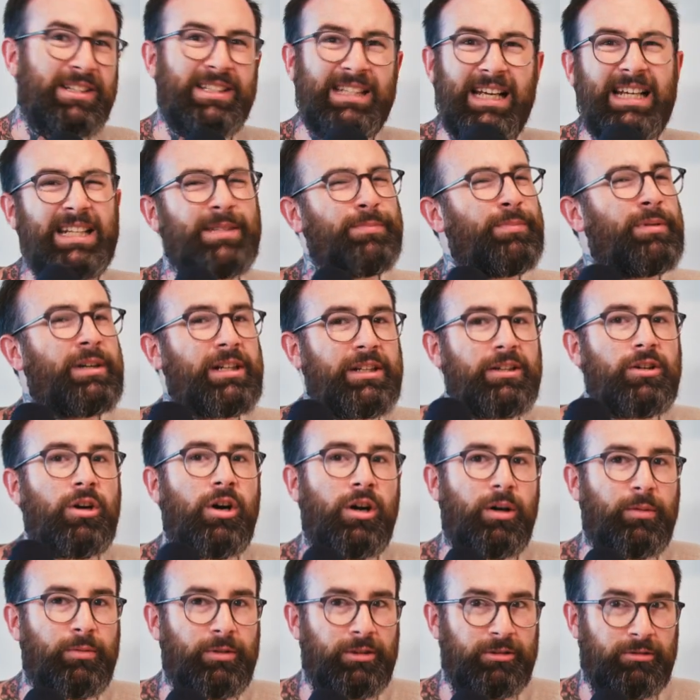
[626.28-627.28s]
that's pretty
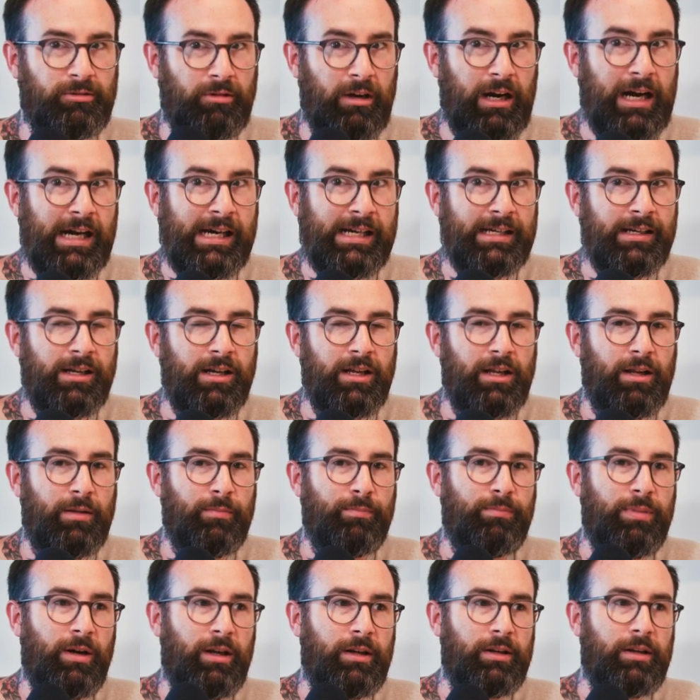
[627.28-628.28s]
common, right?
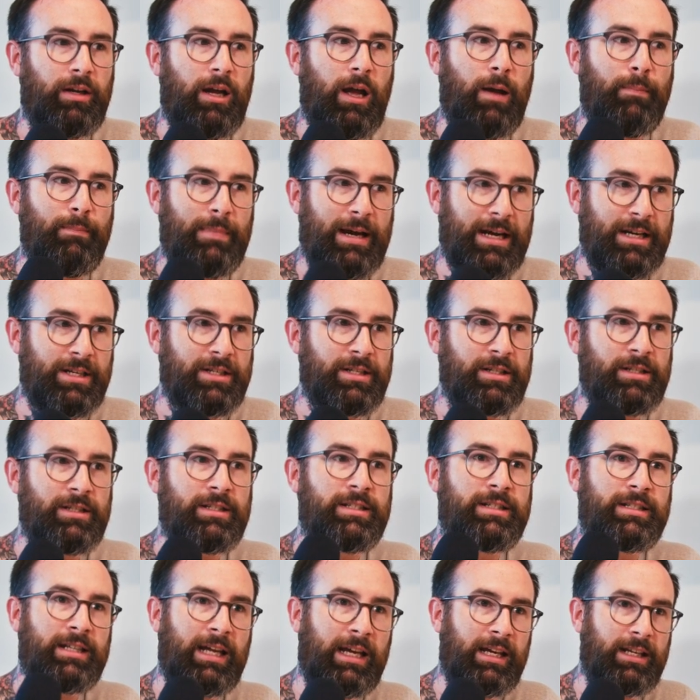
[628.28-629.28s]
But imagine
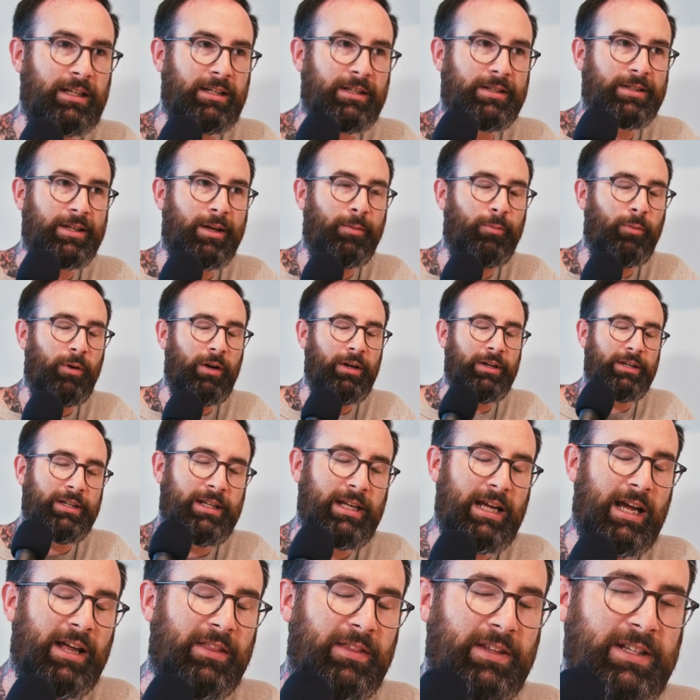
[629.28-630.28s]
saying to someone,
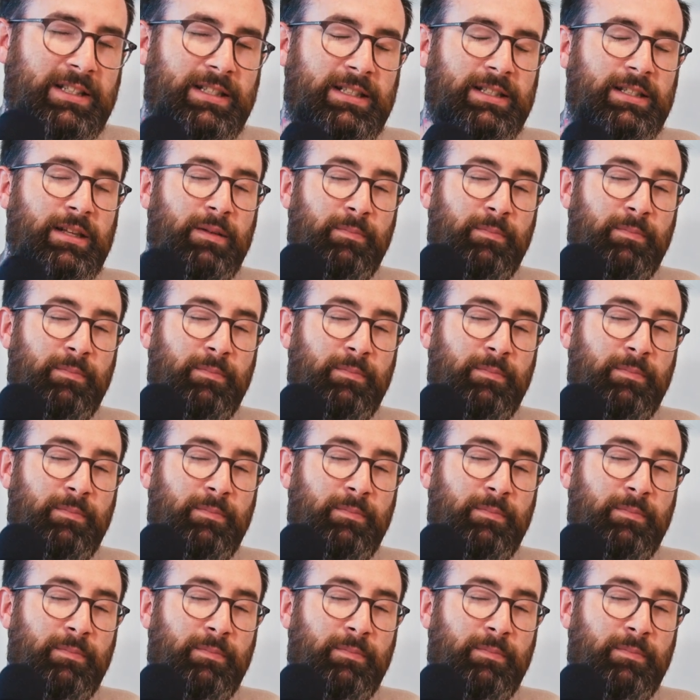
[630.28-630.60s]
yeah, this is a